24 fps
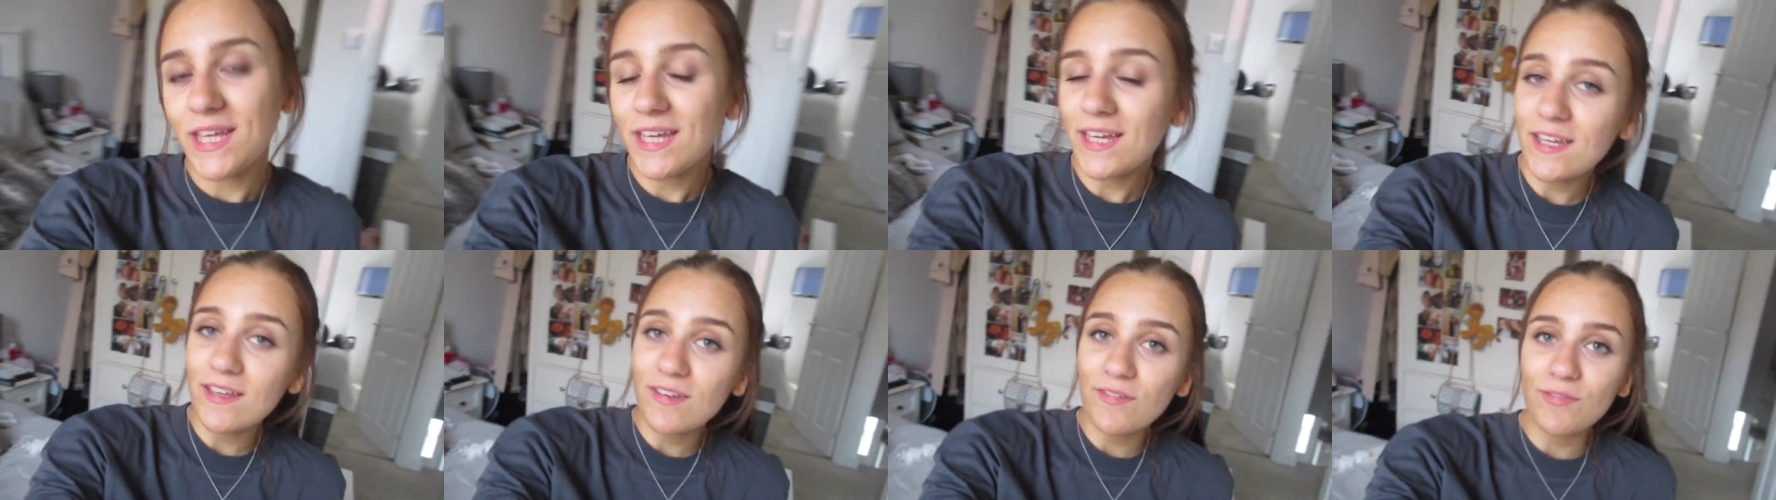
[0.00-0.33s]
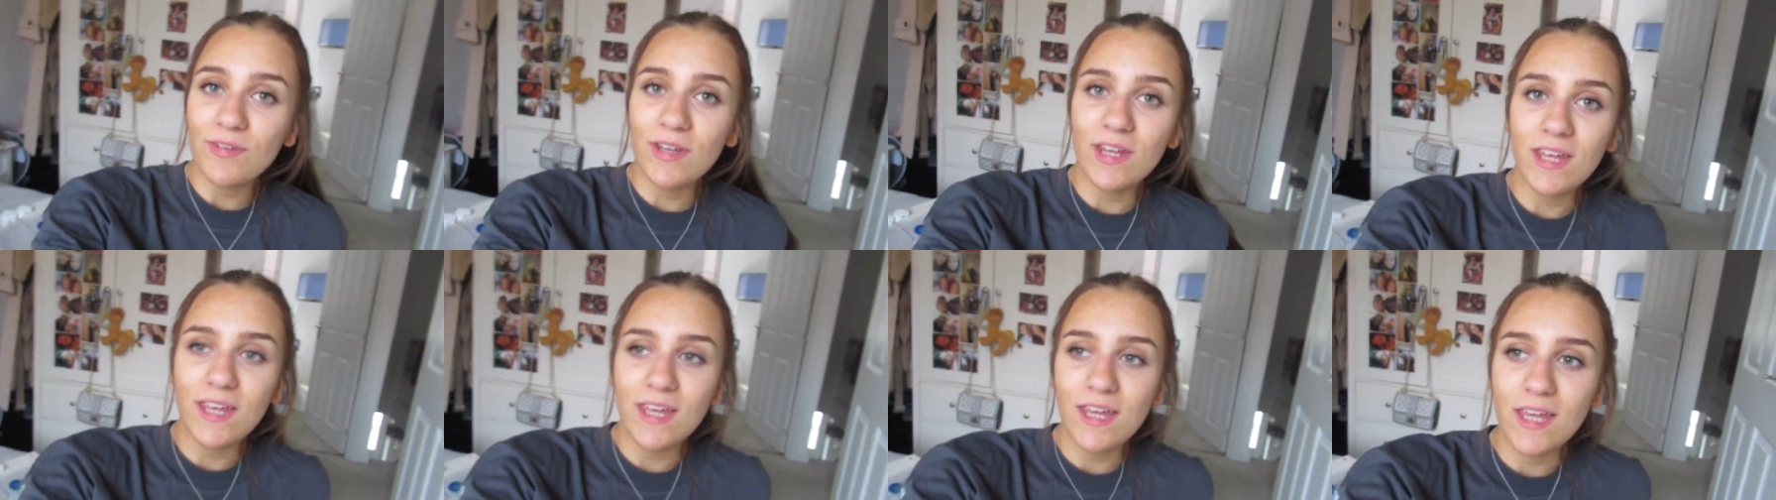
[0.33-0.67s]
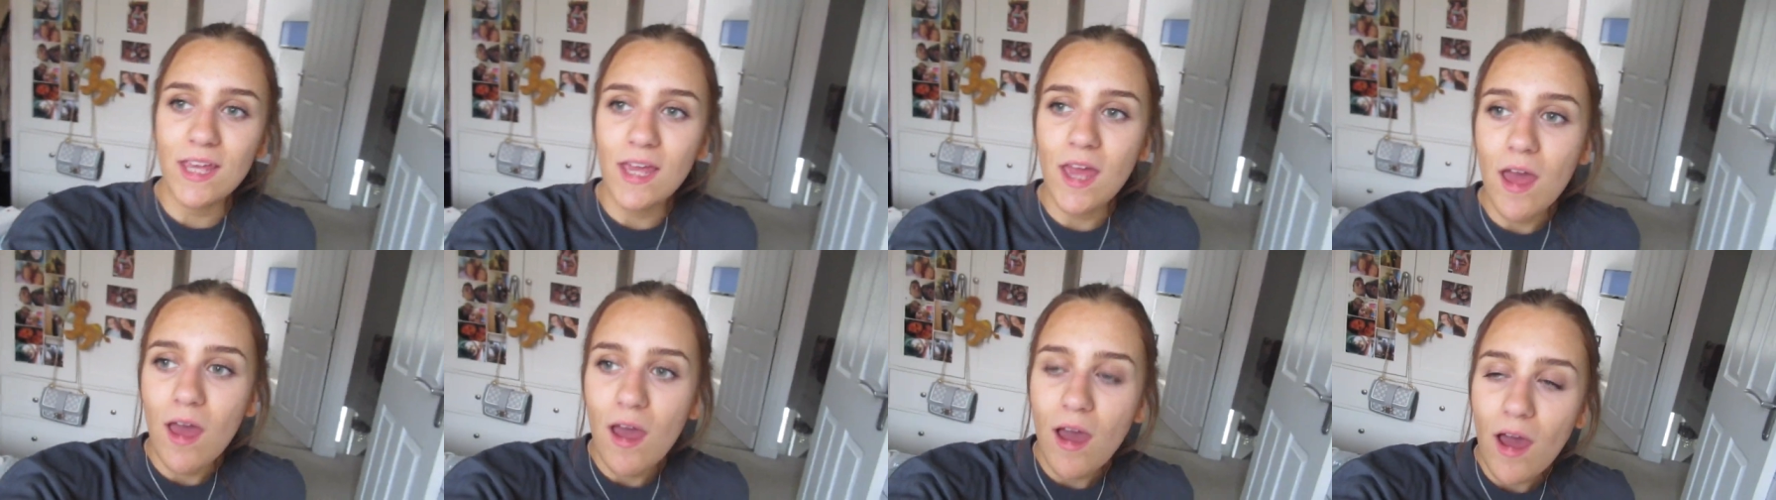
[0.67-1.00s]

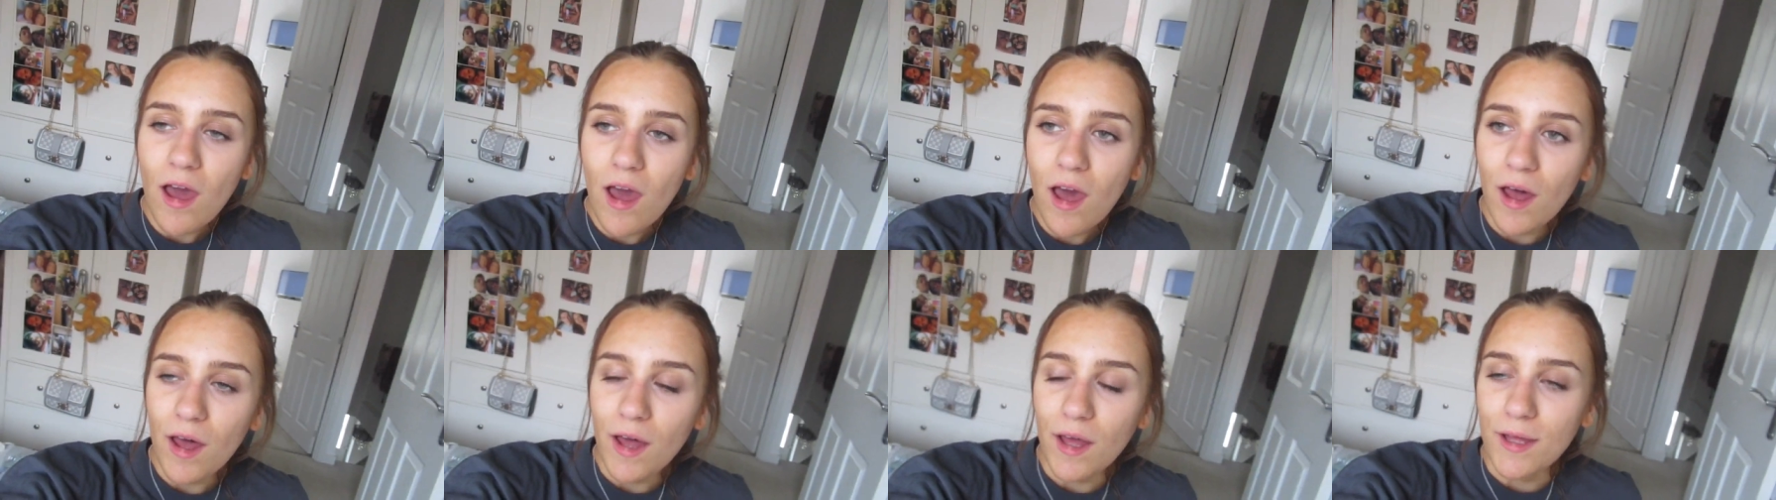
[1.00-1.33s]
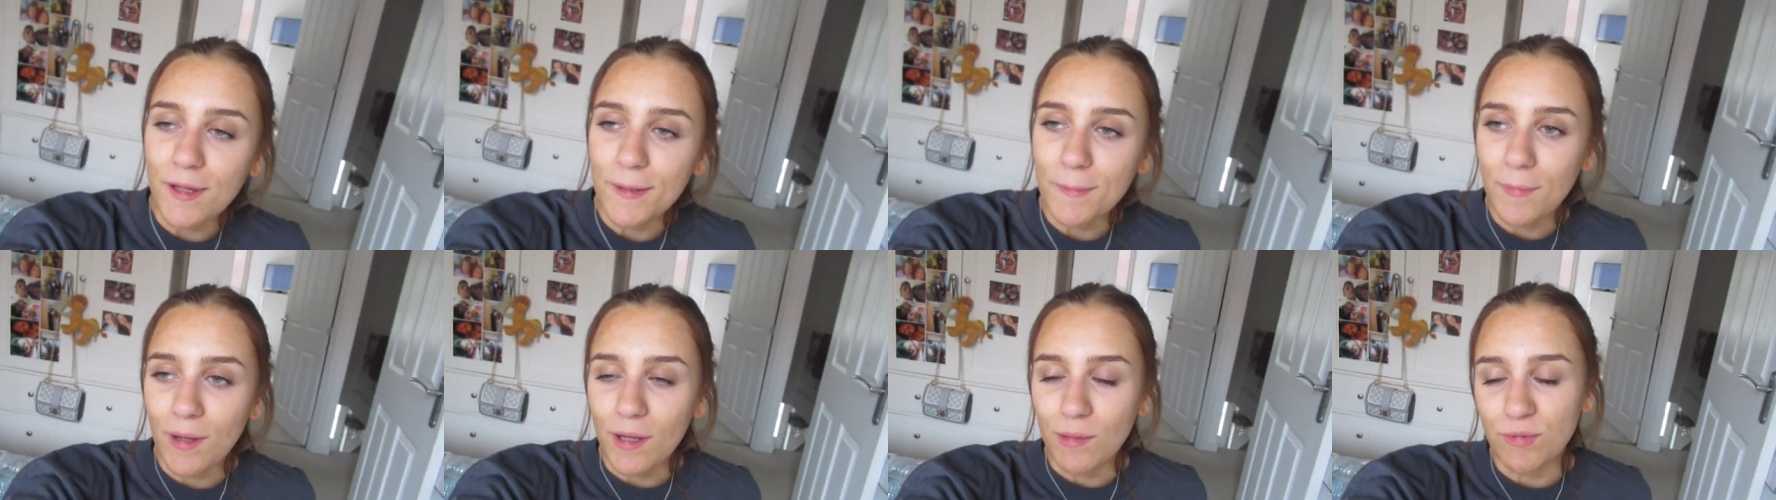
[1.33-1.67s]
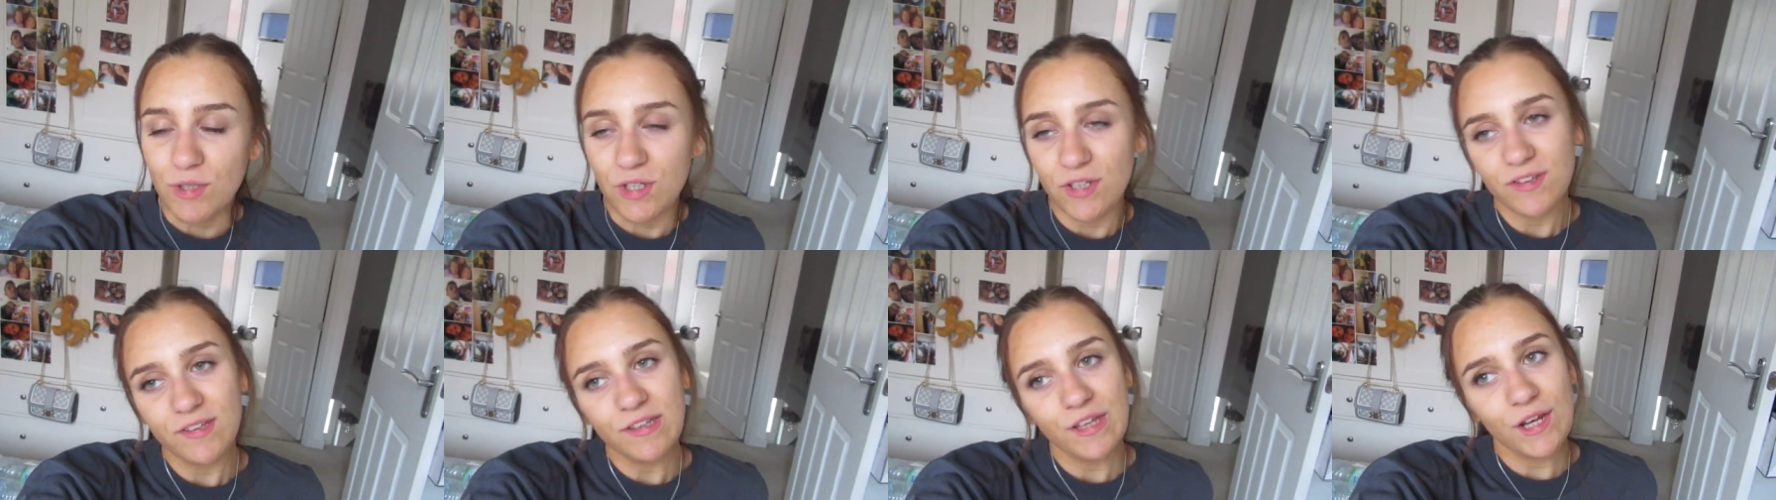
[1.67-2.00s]
evening. Um, I'm
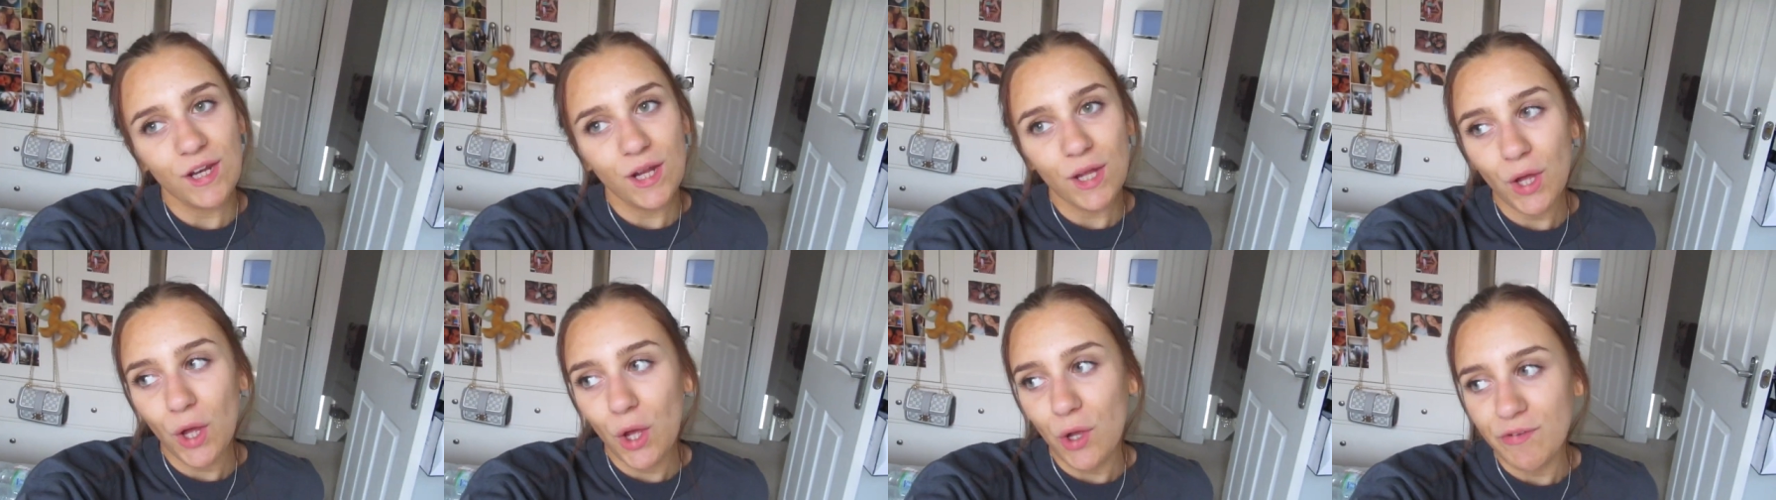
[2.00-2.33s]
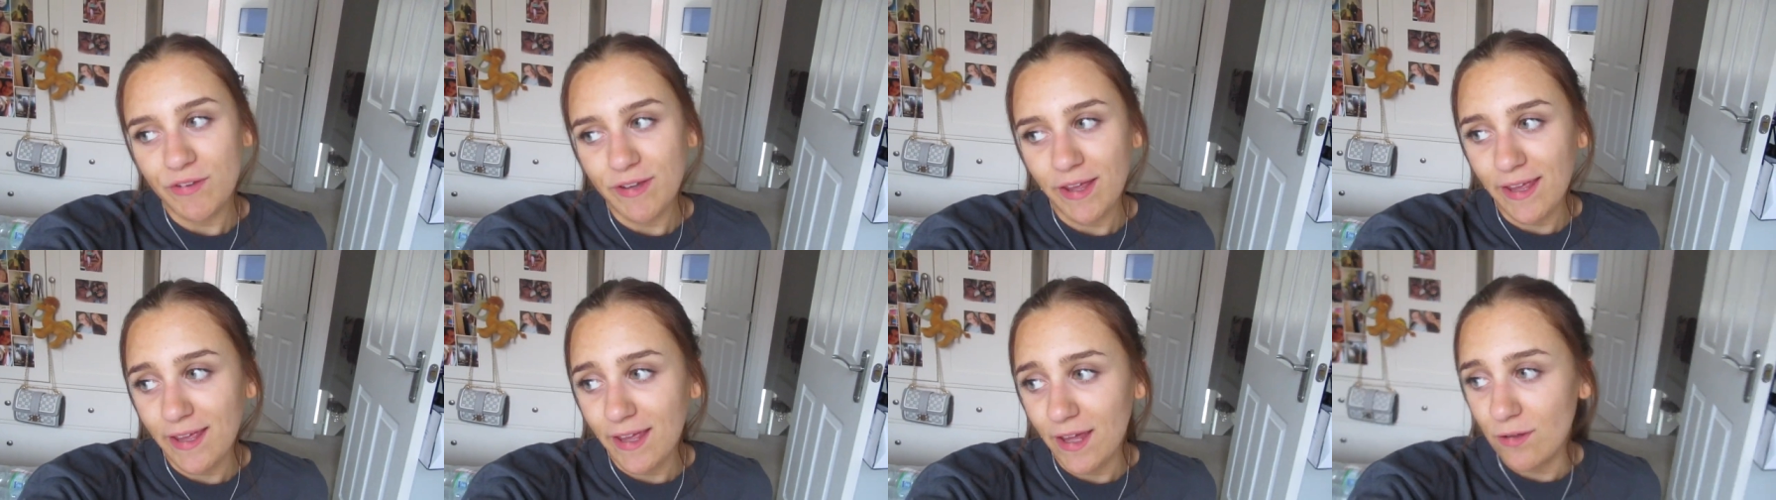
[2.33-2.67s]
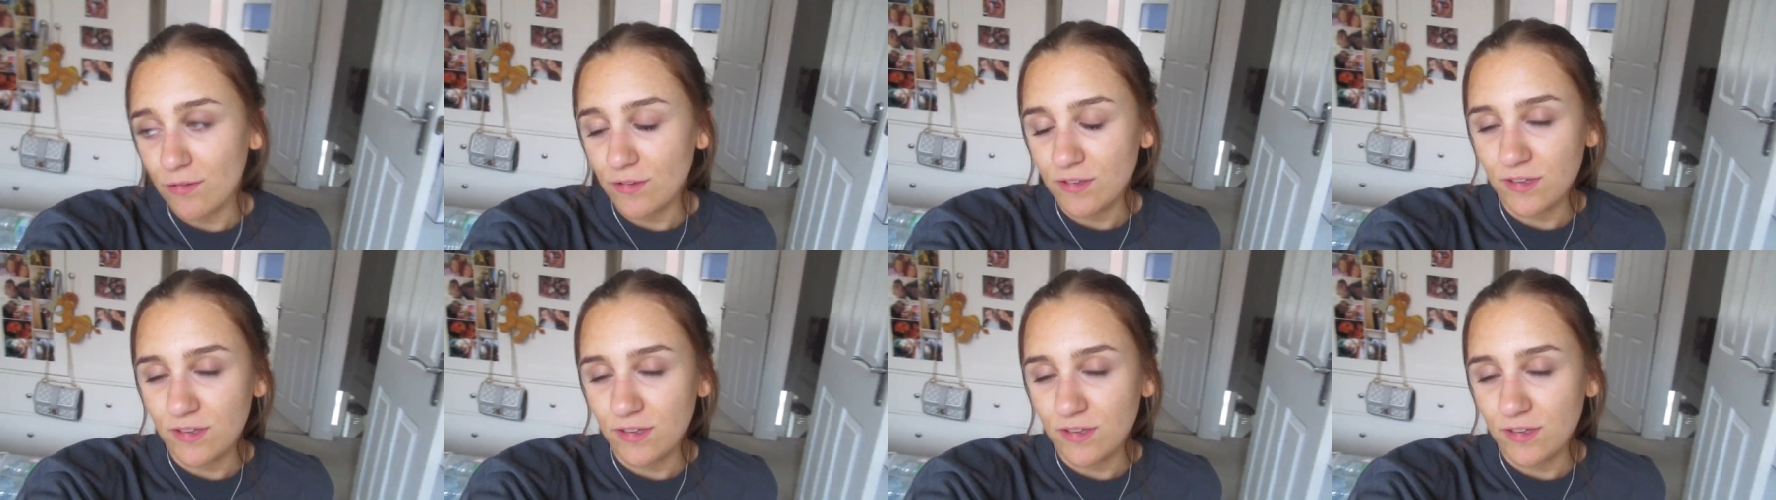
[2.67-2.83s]
just gonna go take out